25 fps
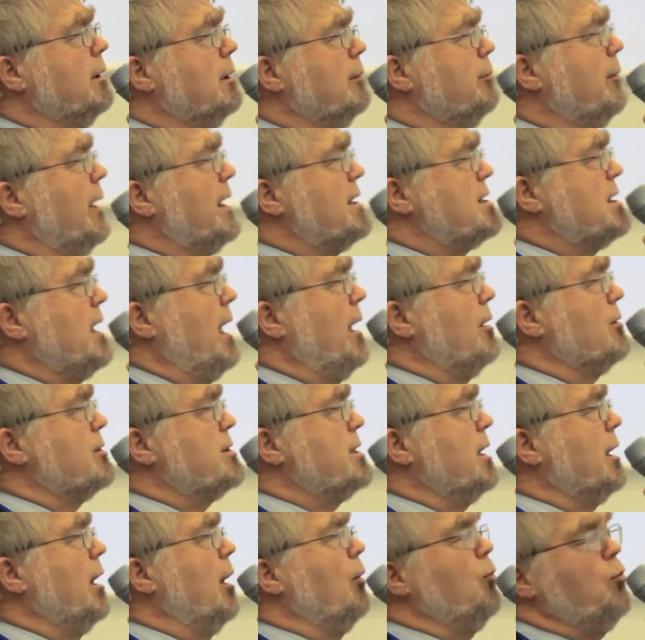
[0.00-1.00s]
mass
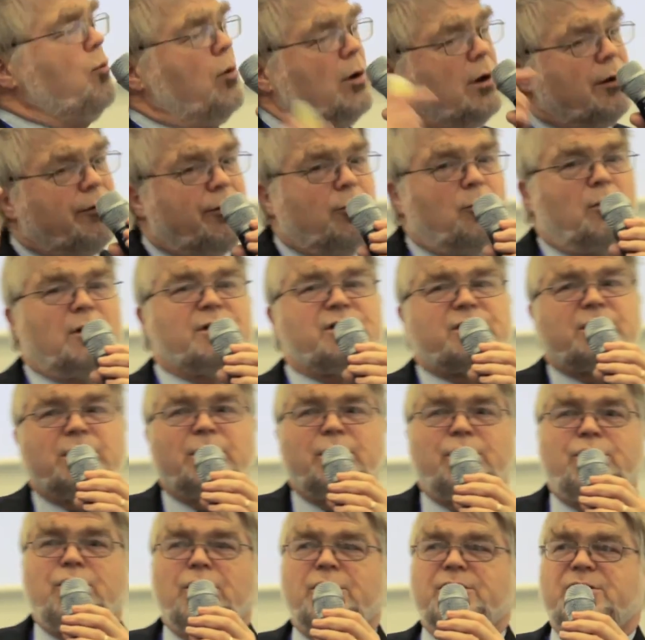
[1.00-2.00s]
housing, and one of the ones that
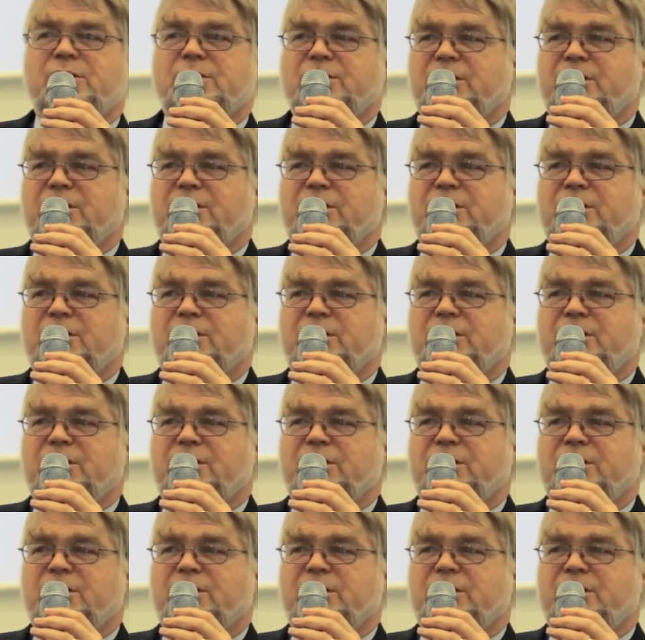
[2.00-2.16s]
does is